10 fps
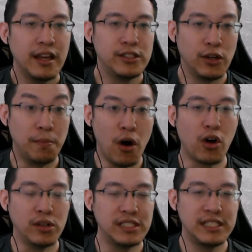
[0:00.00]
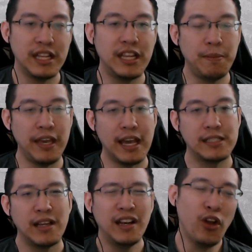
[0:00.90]
So more consistent DPS.
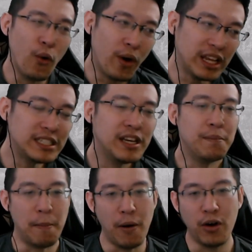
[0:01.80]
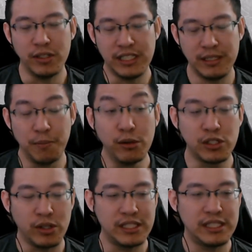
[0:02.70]
Lowest, but most
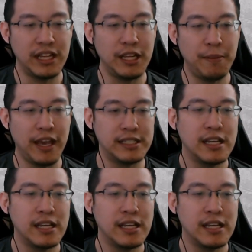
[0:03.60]
consistent DPS.